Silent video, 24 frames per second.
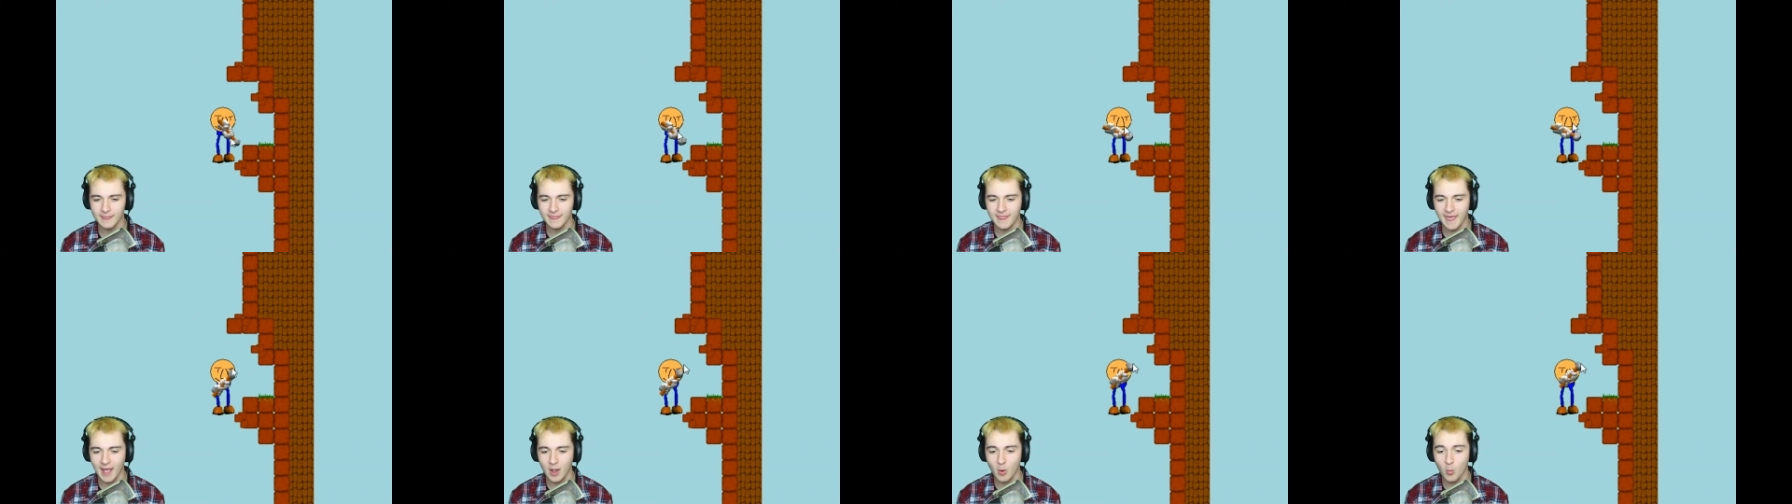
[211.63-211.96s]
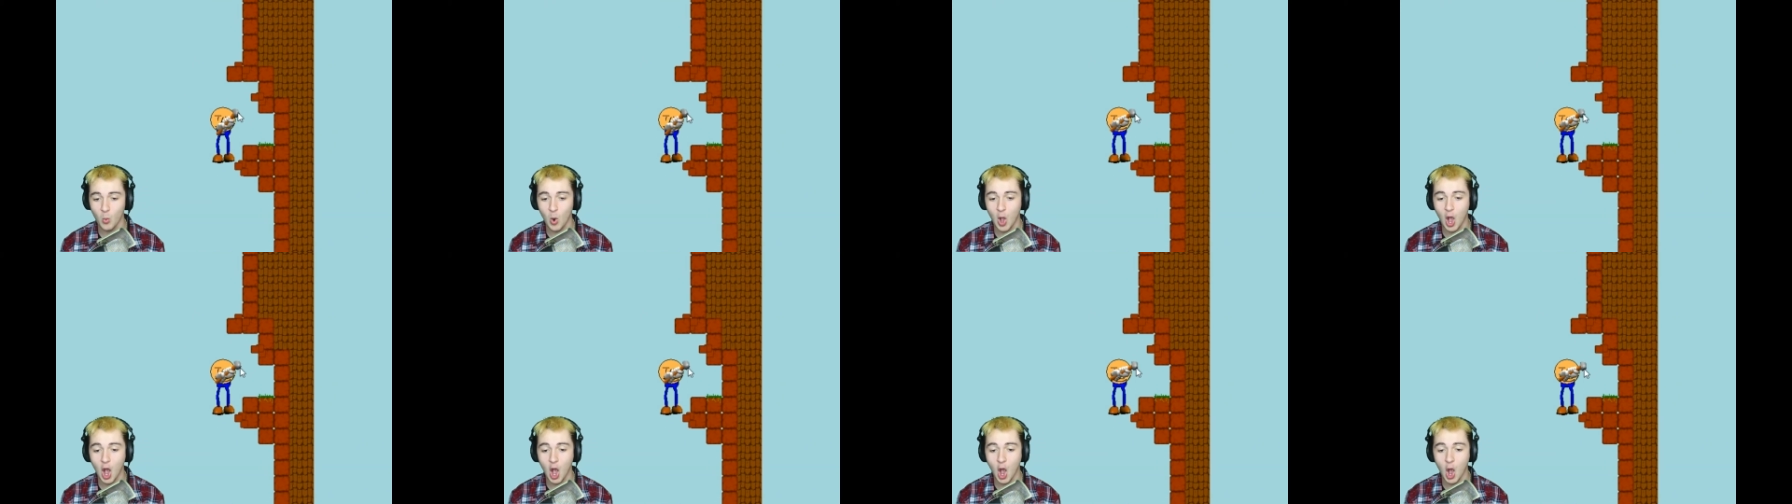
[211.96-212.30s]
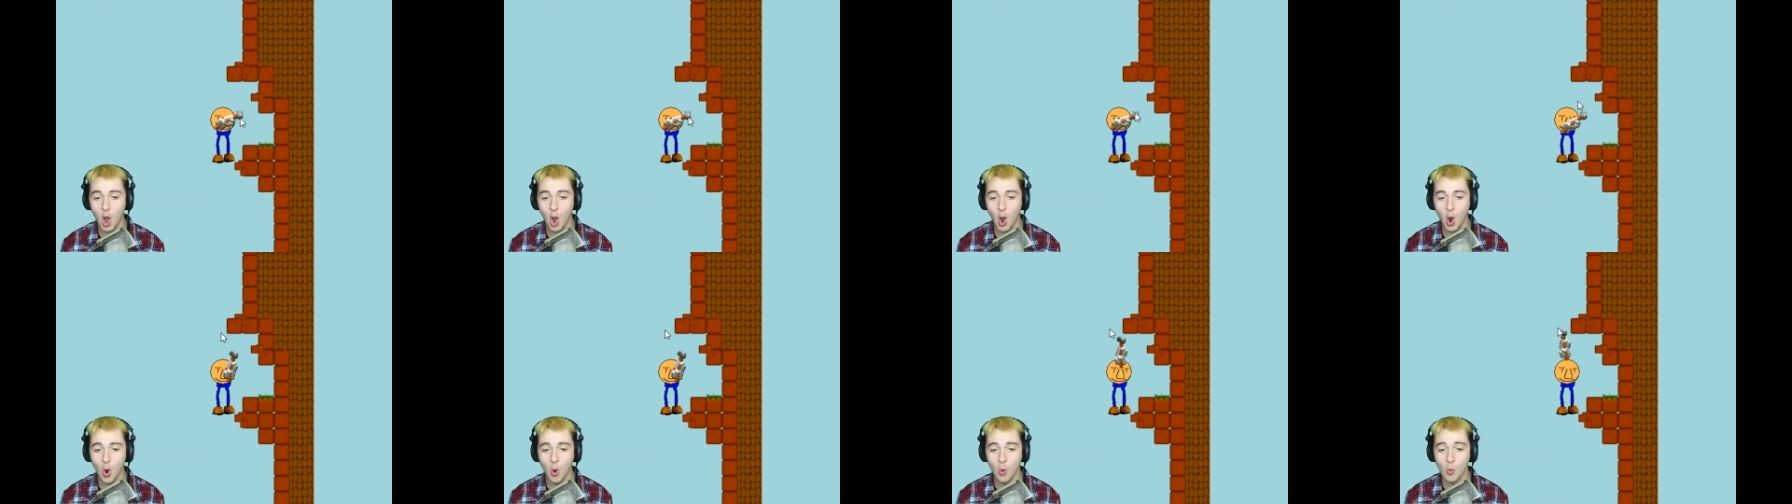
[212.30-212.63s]
That.
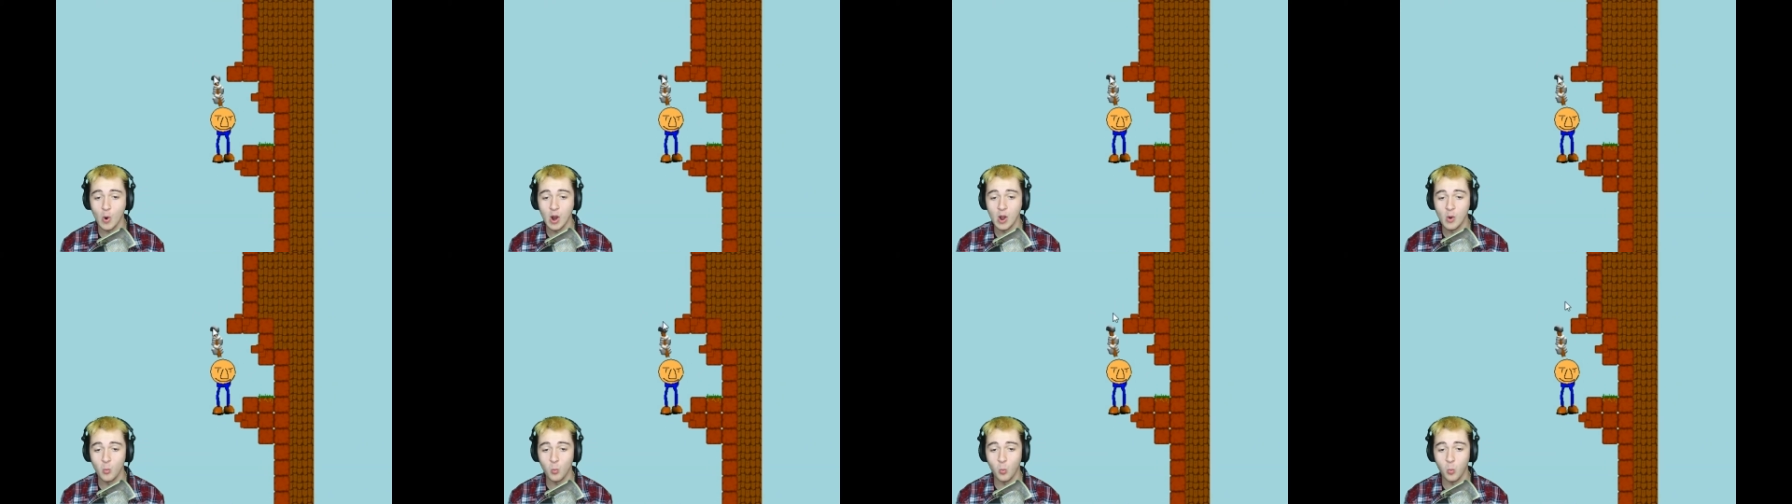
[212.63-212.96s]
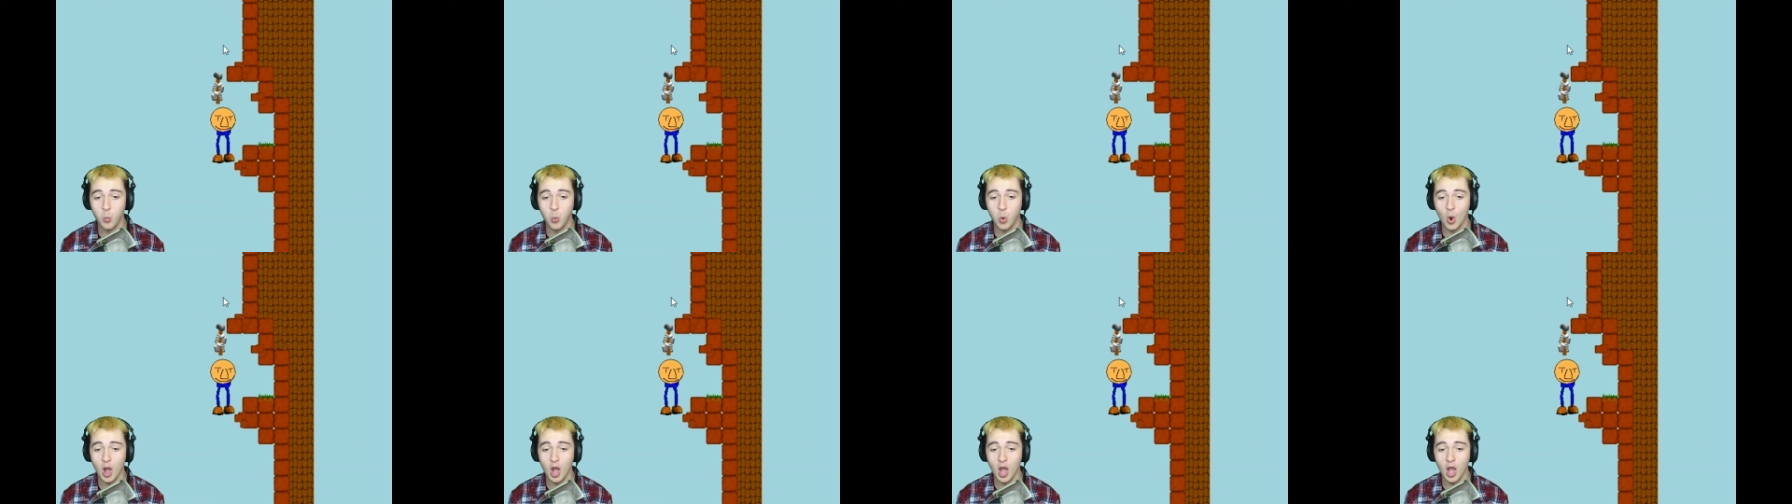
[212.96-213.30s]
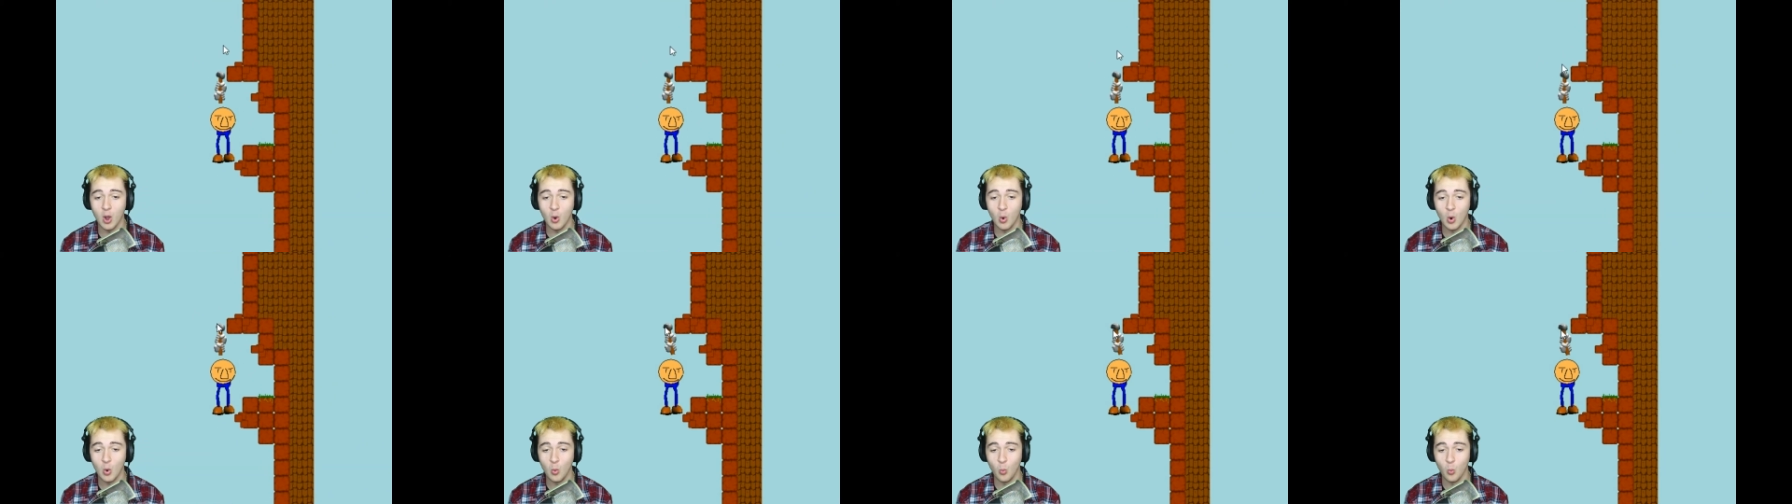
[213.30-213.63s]
Whoa.
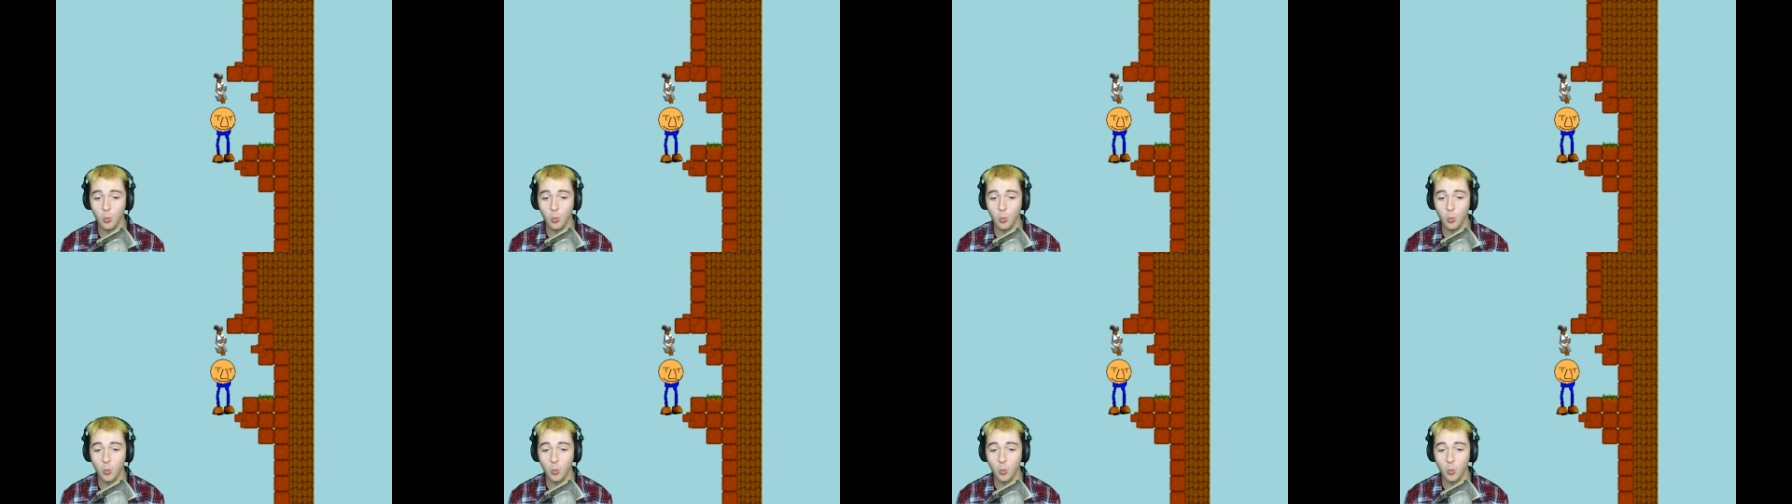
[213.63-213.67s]
Whoa.